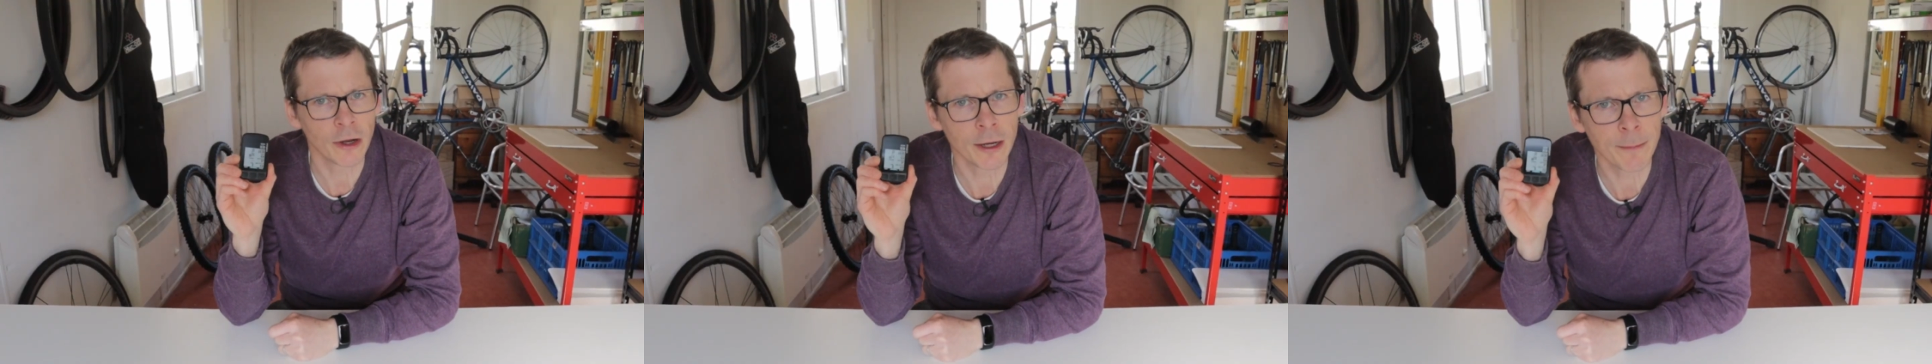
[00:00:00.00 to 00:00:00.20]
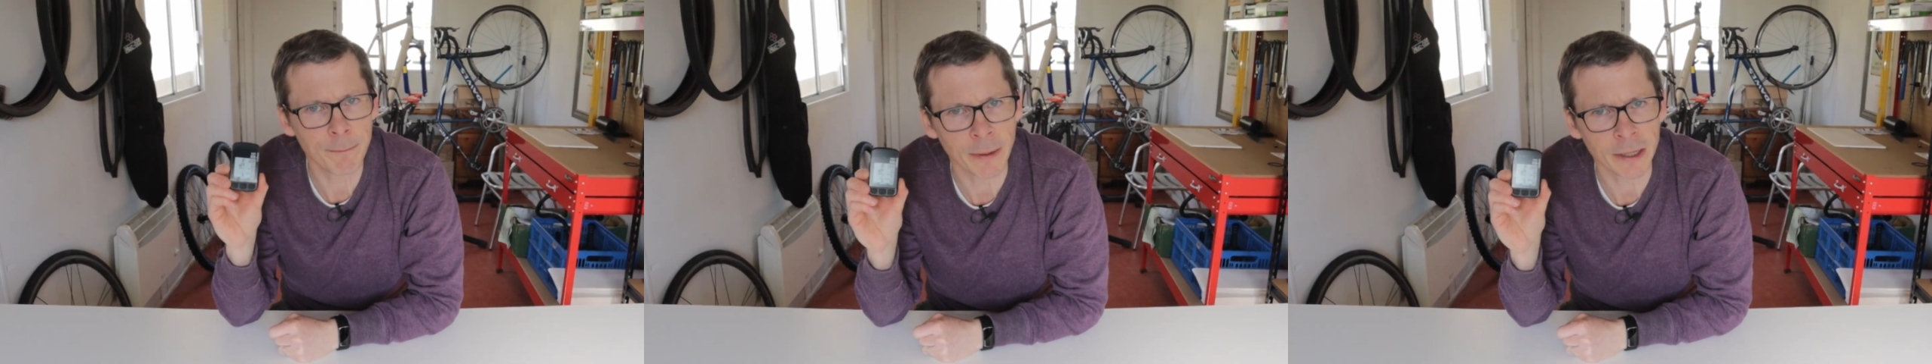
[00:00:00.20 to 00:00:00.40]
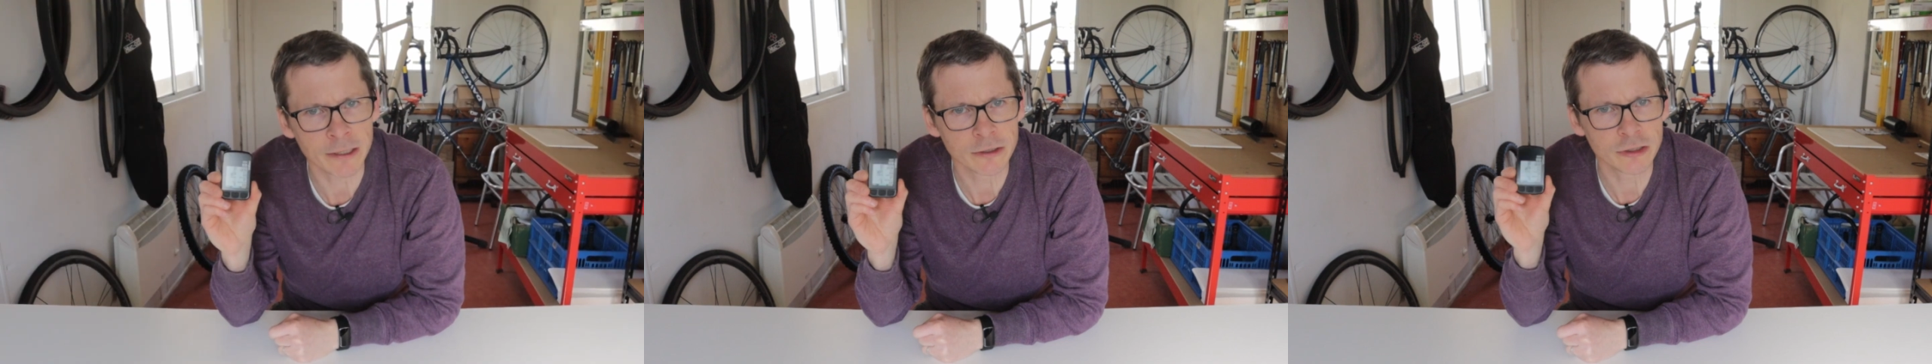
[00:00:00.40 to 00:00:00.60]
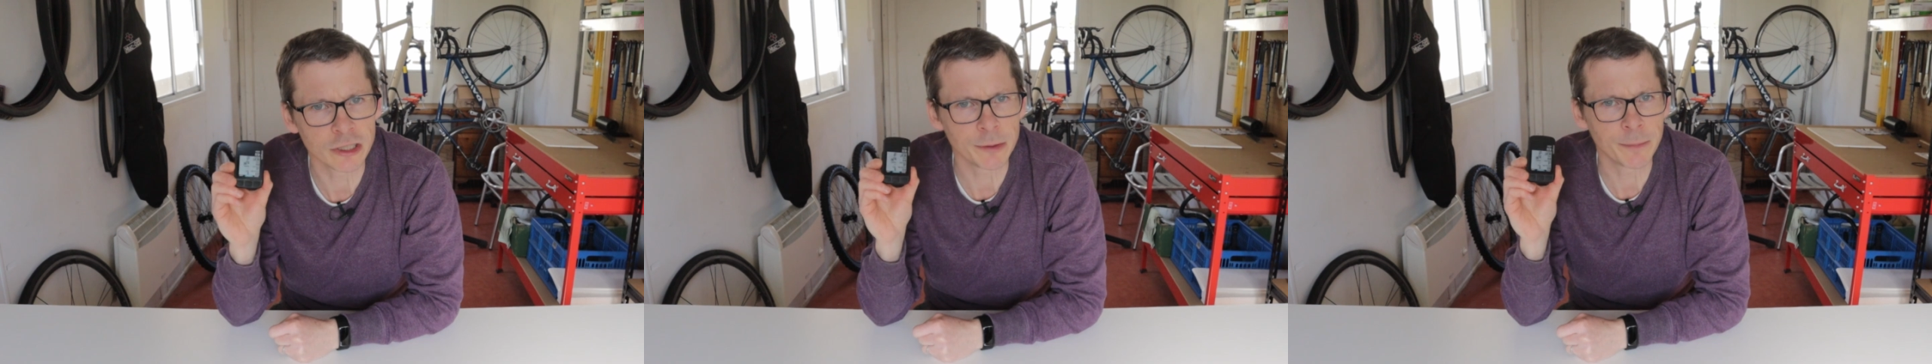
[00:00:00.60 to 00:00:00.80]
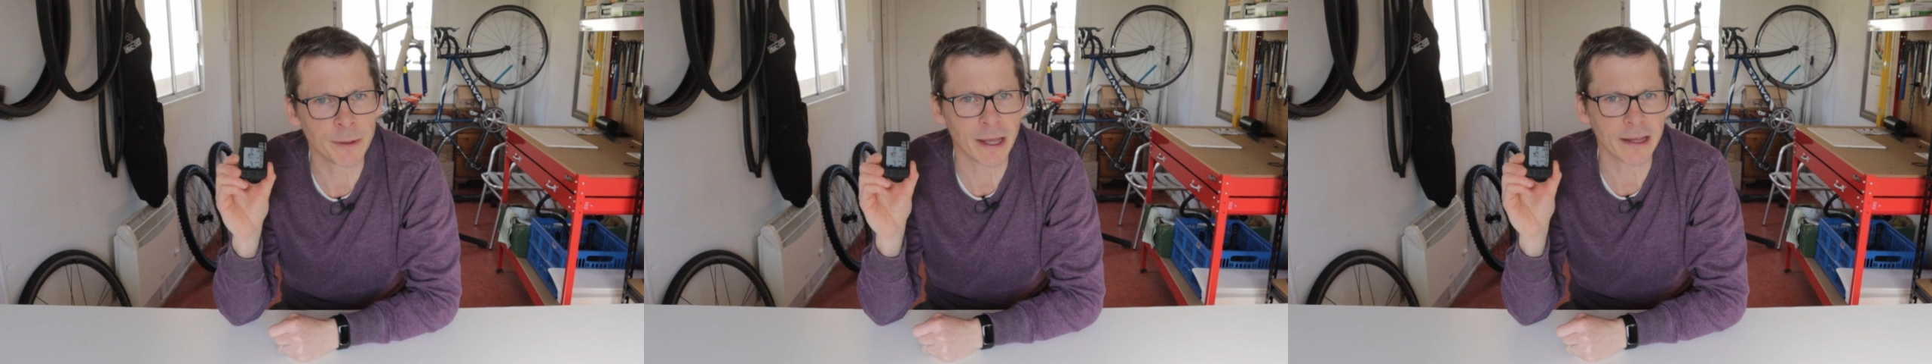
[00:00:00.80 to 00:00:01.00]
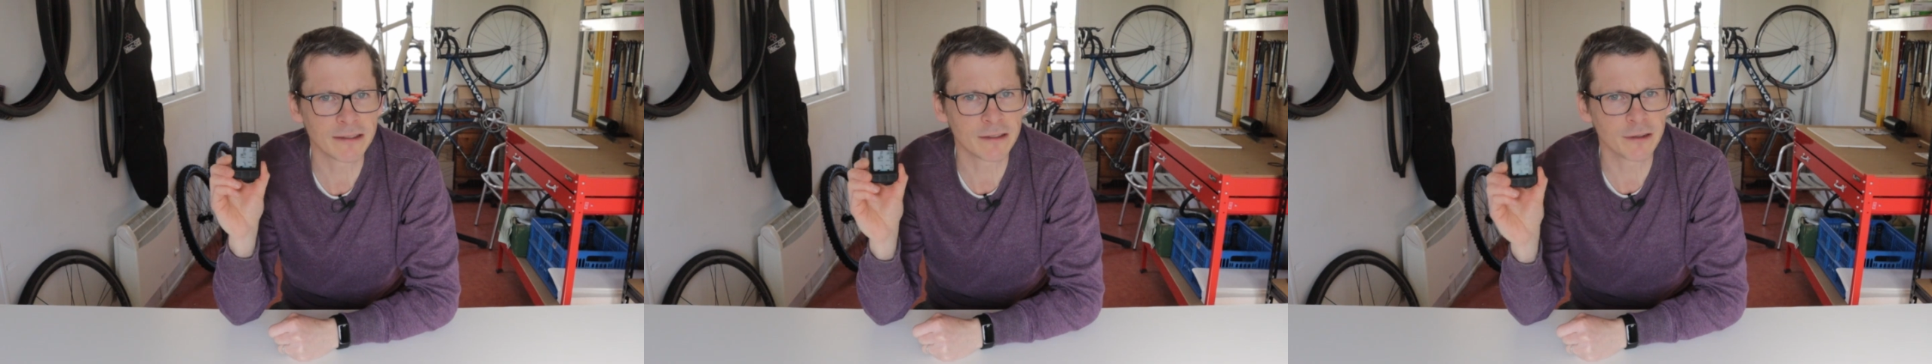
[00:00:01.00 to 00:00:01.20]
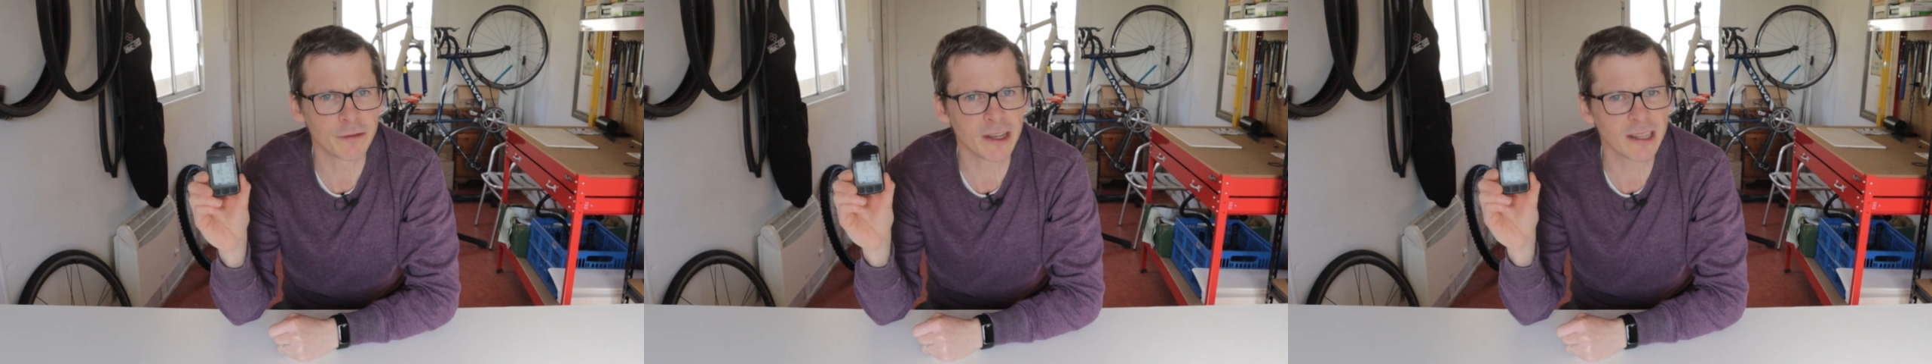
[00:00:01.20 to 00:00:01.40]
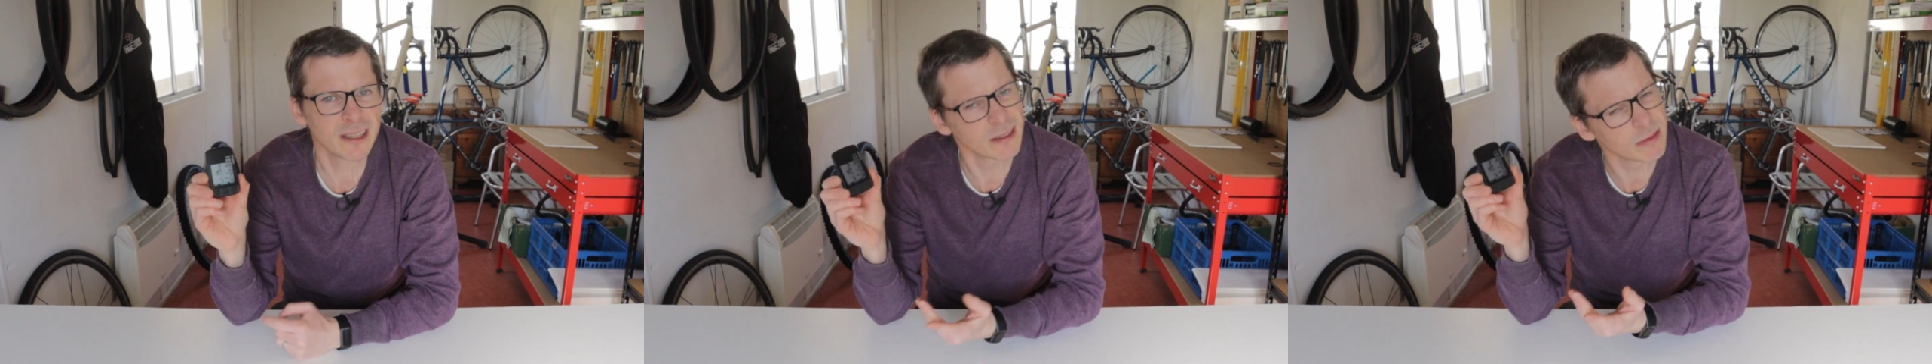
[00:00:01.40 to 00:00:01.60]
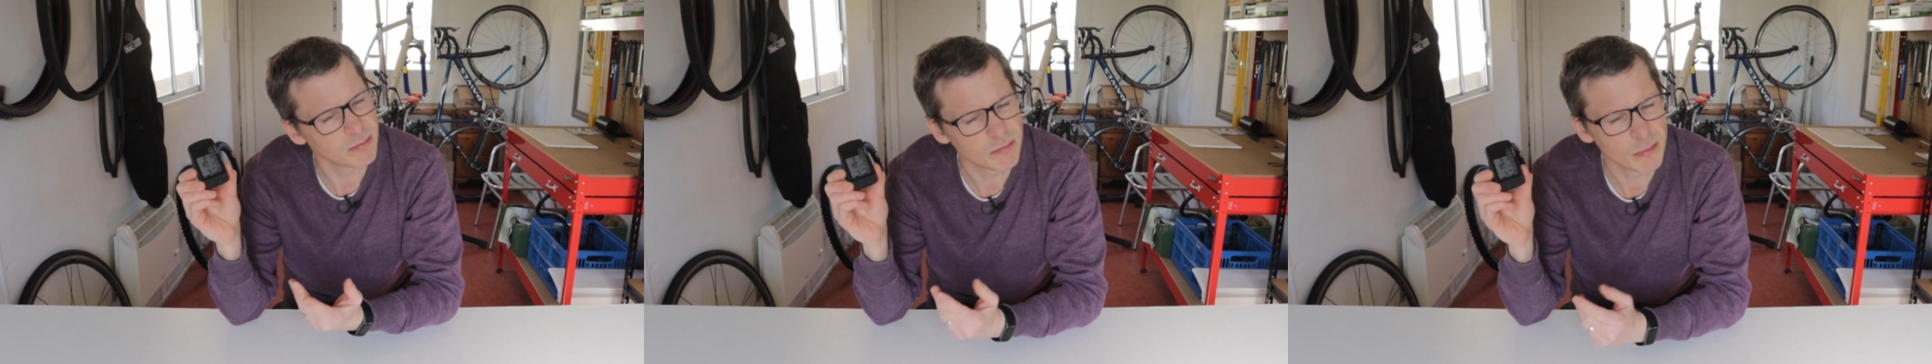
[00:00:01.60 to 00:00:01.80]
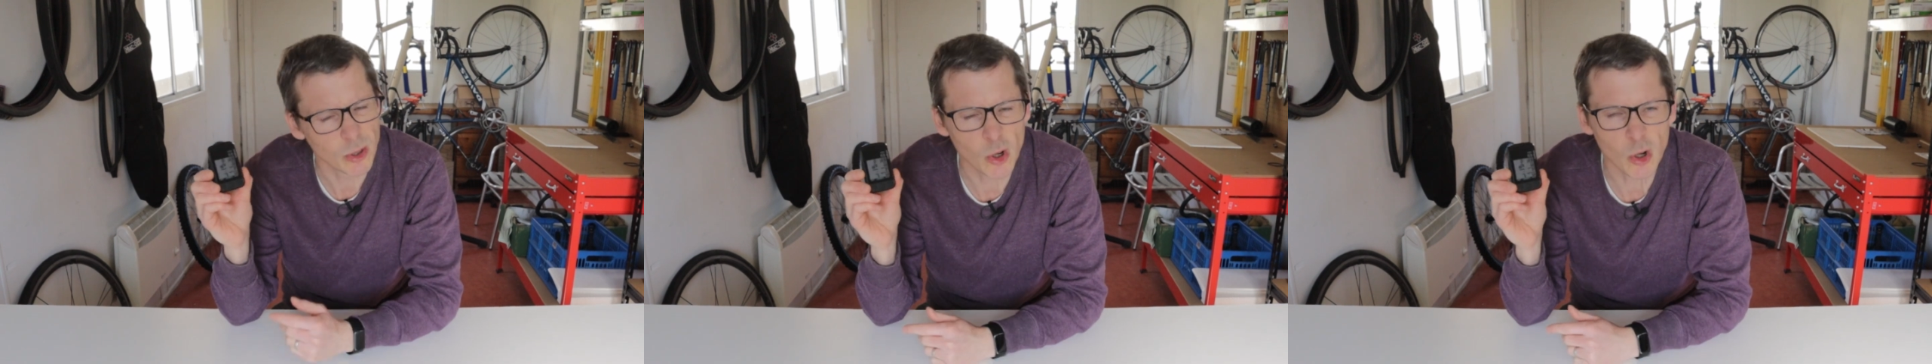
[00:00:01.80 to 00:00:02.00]
on a bike GPS device,
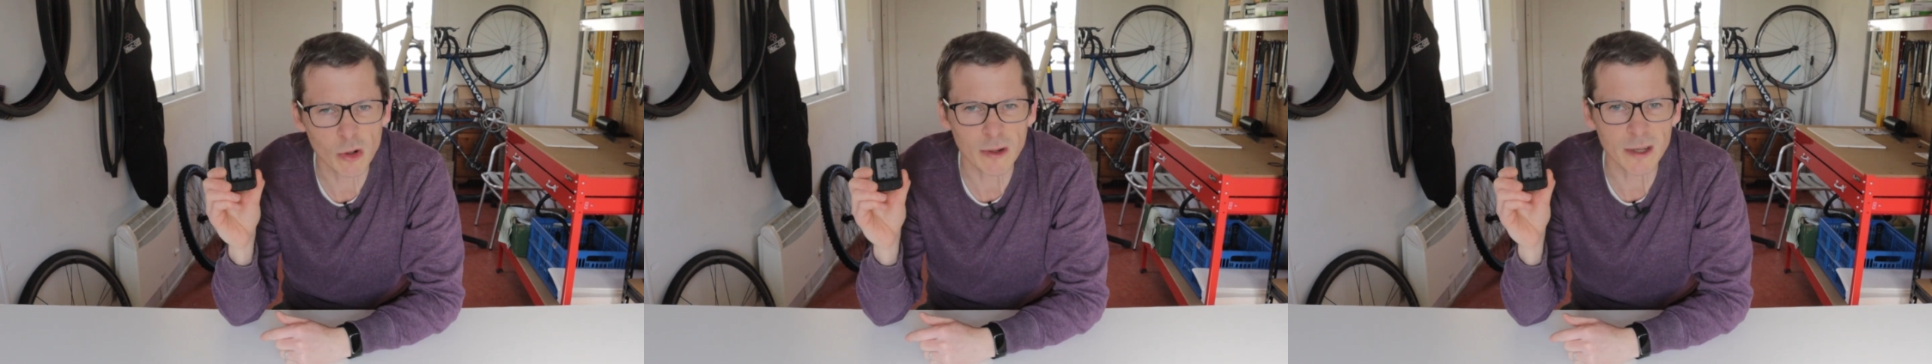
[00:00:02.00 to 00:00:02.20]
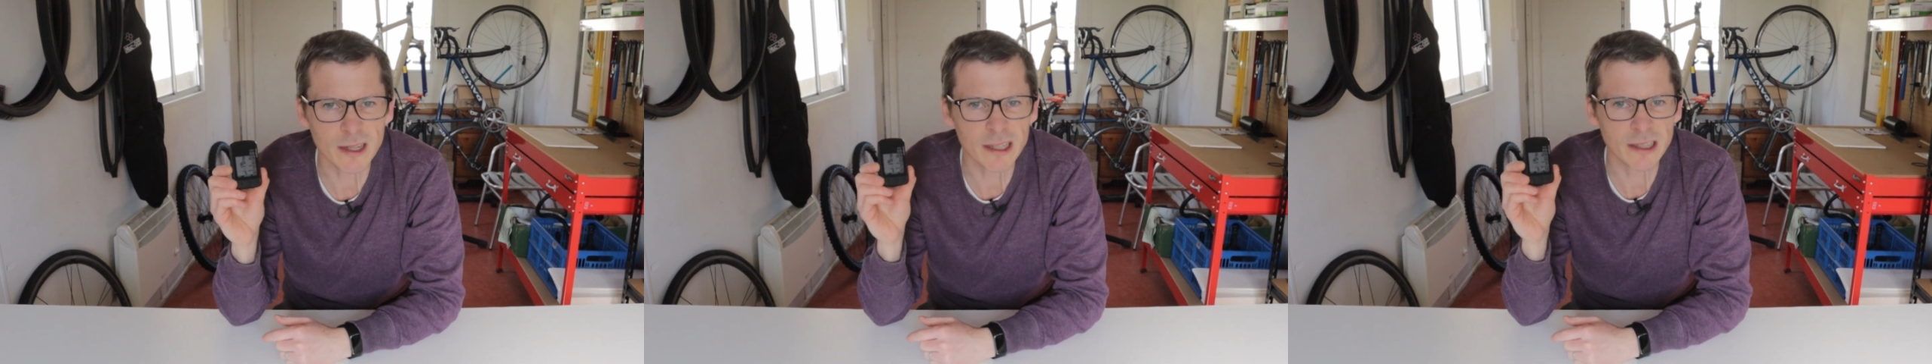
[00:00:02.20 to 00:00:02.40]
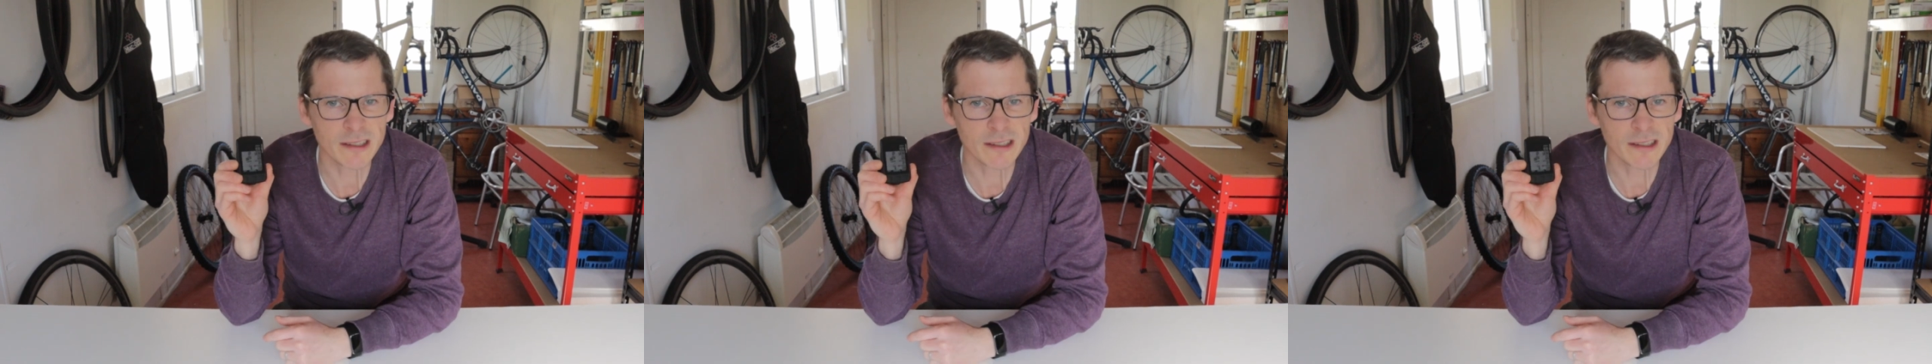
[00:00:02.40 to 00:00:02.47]
or at